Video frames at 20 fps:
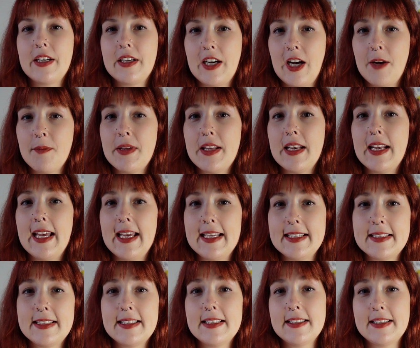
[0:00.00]
common
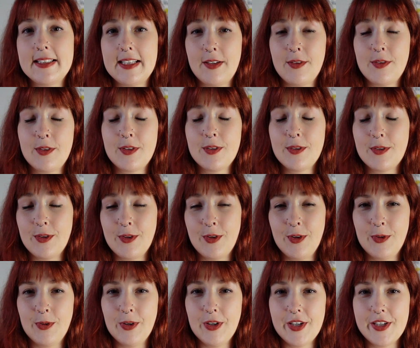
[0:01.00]
S sound.
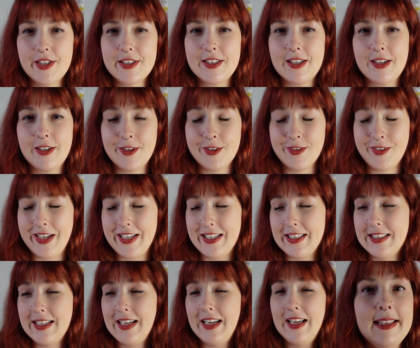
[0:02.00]
No worries, great.
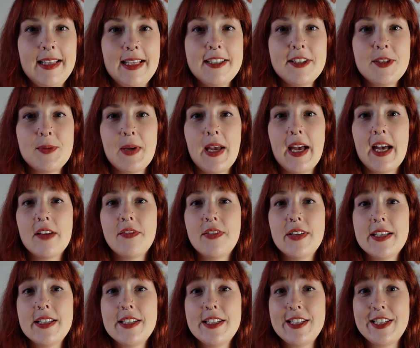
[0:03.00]
Next we have
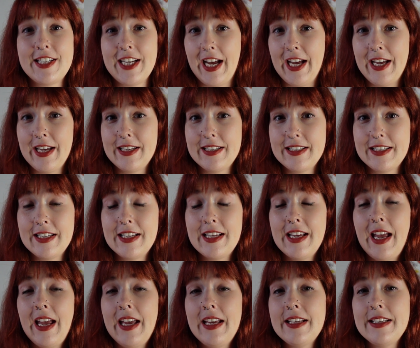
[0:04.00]
sha.
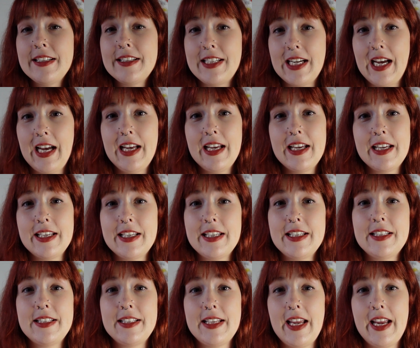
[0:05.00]
Sha
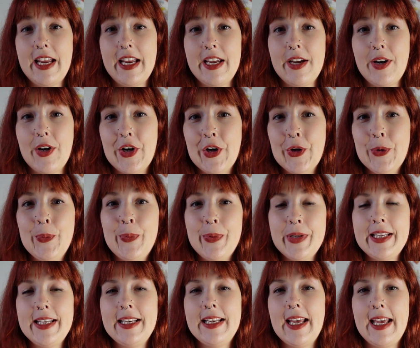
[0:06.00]
is a
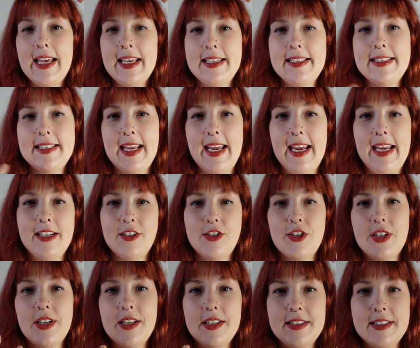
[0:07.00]
open
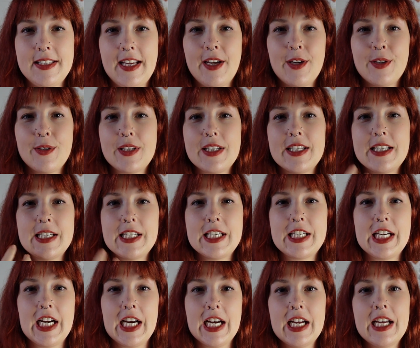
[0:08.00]
SH sound,
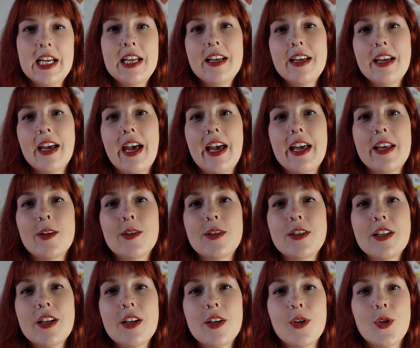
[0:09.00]
sha. And
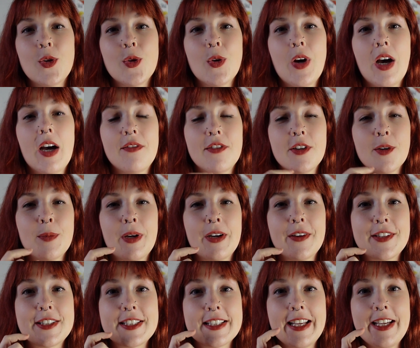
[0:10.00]
you have your
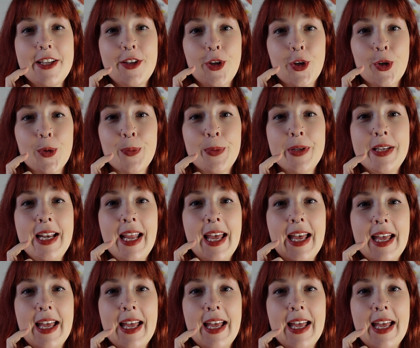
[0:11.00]
mouth slightly open,